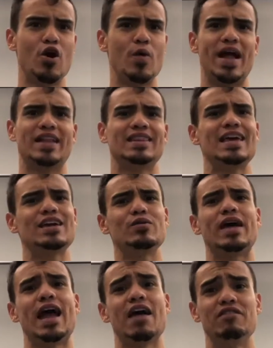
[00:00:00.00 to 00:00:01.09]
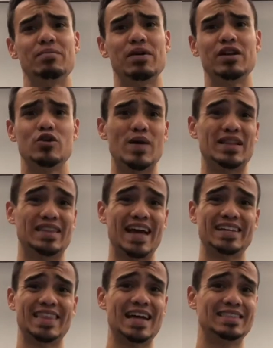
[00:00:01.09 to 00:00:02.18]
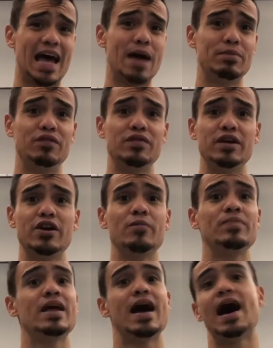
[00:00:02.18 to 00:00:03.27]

Oh, and thank you to everybody who had liked that tap mill video.